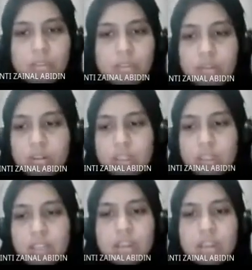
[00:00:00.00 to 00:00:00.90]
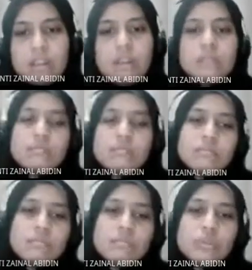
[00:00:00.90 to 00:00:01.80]
Okay,
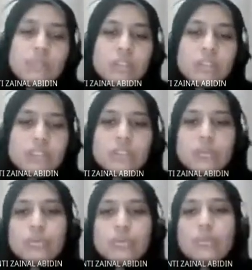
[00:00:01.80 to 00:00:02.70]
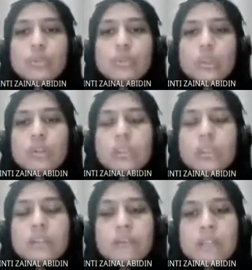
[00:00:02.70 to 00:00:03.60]
two notation to show interface,